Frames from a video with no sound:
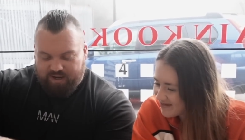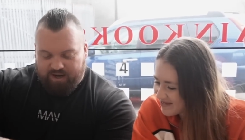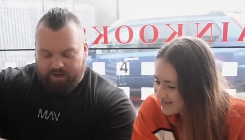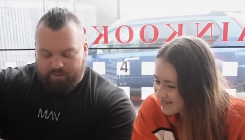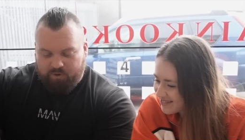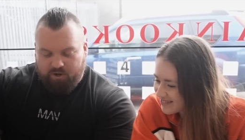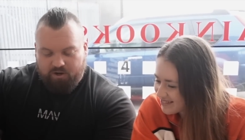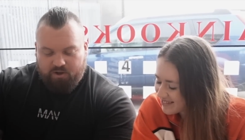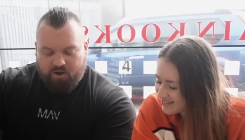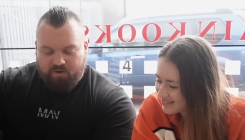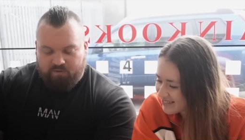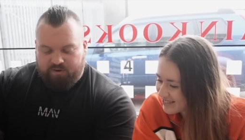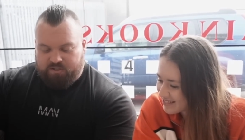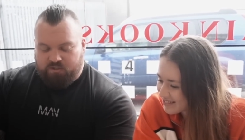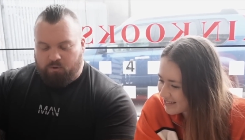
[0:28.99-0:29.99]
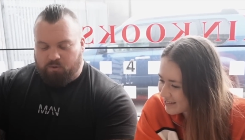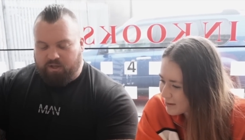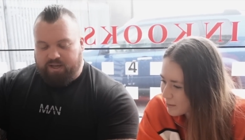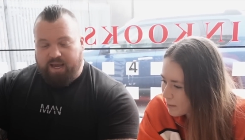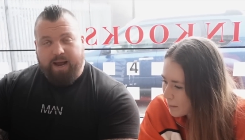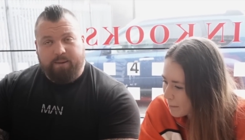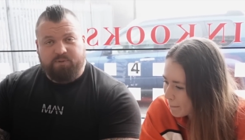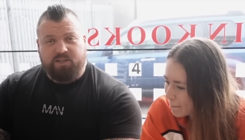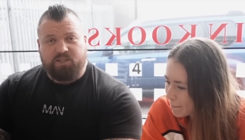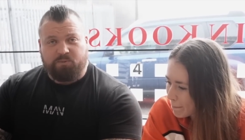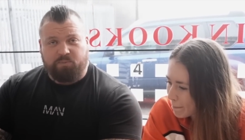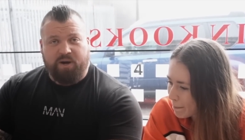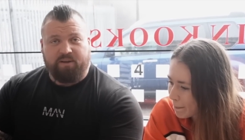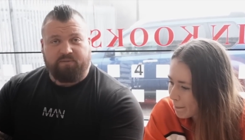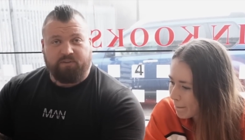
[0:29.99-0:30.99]
Speaker 1: and I'm going to go, it's called a captain's
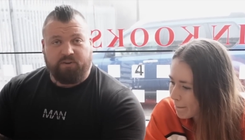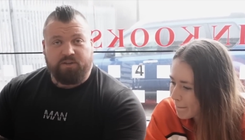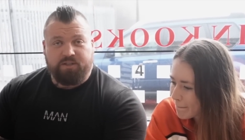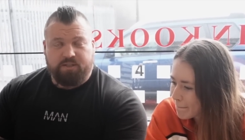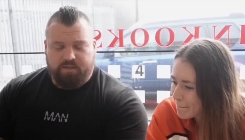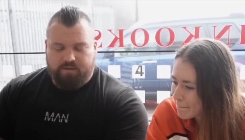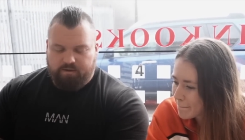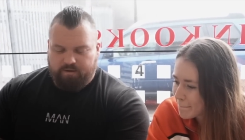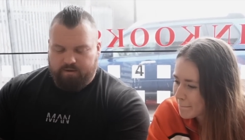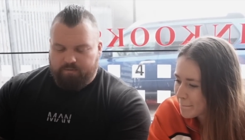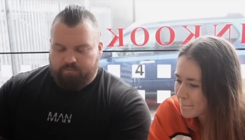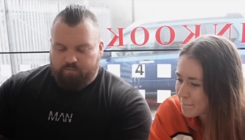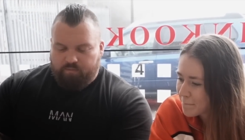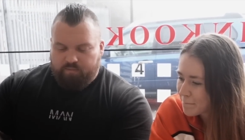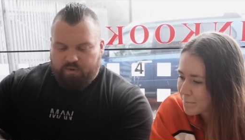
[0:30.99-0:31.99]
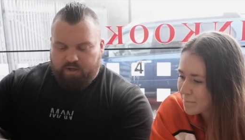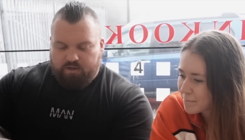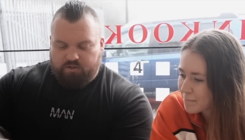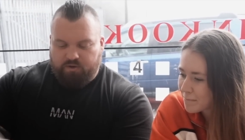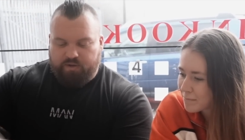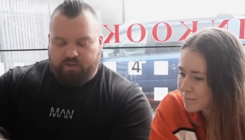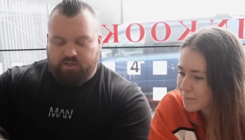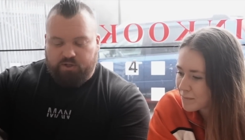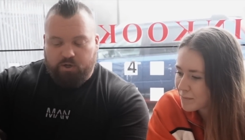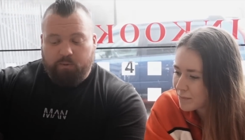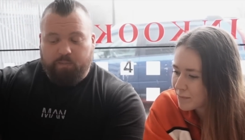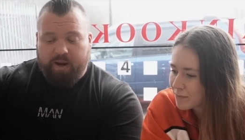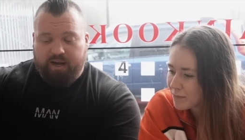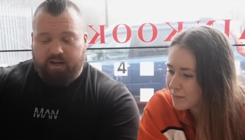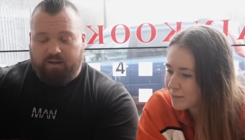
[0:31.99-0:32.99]
breakfast so it's two
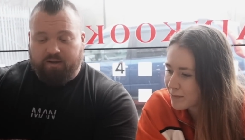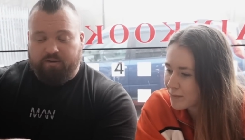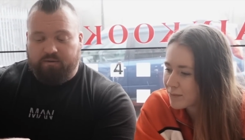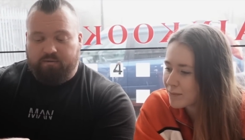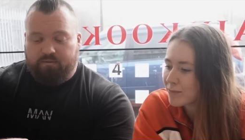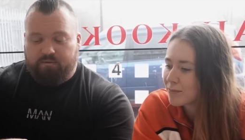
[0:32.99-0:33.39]
bacon,